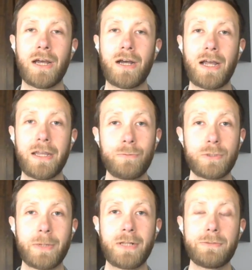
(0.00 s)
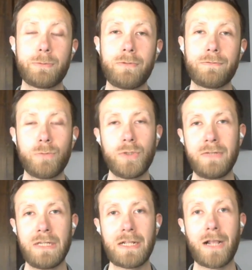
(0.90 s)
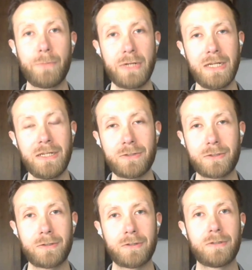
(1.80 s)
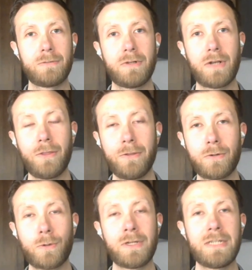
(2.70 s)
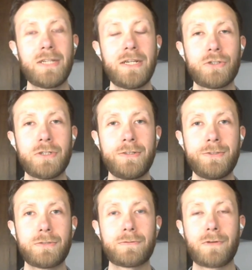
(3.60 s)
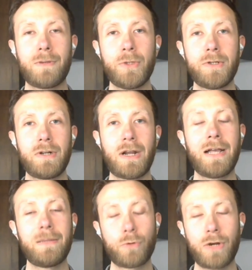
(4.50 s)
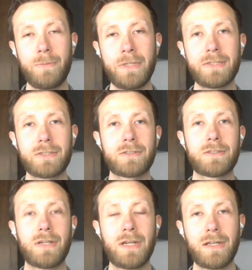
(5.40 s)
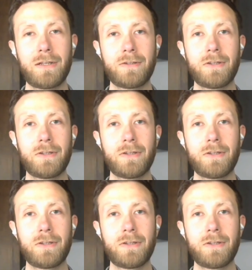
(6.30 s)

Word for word: uh, I am responsible for moving companies or other organizations from the on-premise uh,